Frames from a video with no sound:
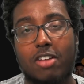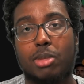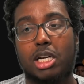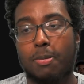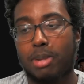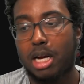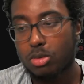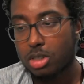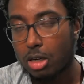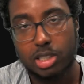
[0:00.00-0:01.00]
million,
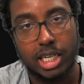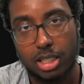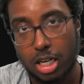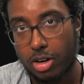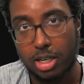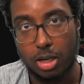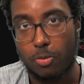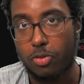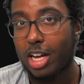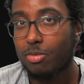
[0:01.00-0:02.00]
I'll take that right now.
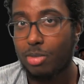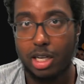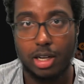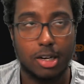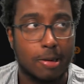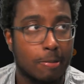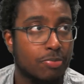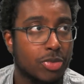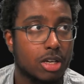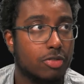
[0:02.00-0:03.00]

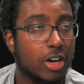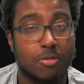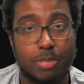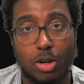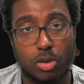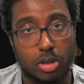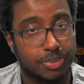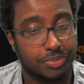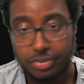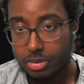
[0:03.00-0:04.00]
£5.
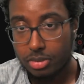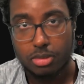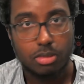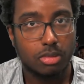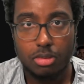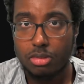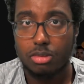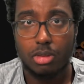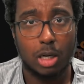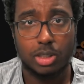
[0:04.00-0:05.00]

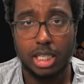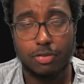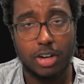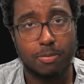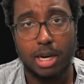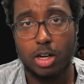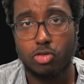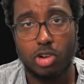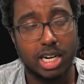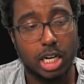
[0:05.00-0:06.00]
I'll take £5
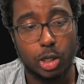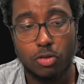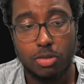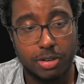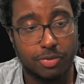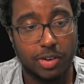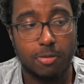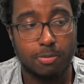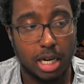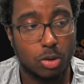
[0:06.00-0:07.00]
right now. You offer me
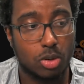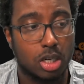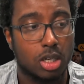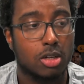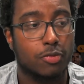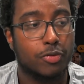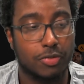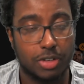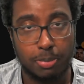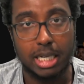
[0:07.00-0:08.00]
£5,
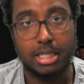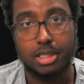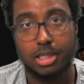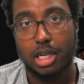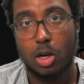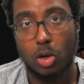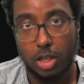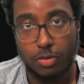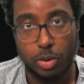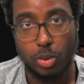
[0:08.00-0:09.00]
50 pence. I'll give
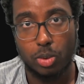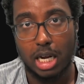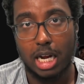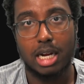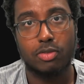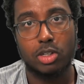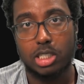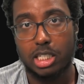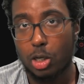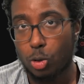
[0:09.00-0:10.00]
you Kai Havertz. He
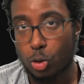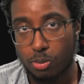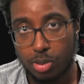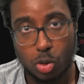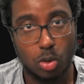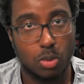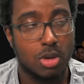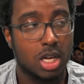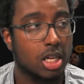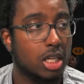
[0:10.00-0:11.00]
can go to Bochum.
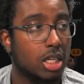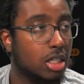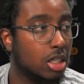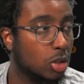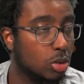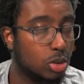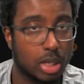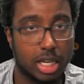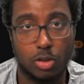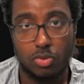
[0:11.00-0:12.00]
He can go to
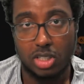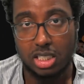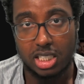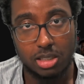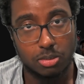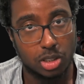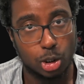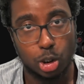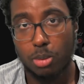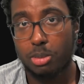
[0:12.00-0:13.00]
any of these teams in
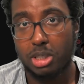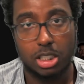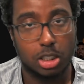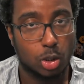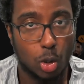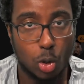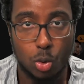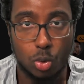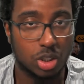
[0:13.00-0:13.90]
Germany. Just go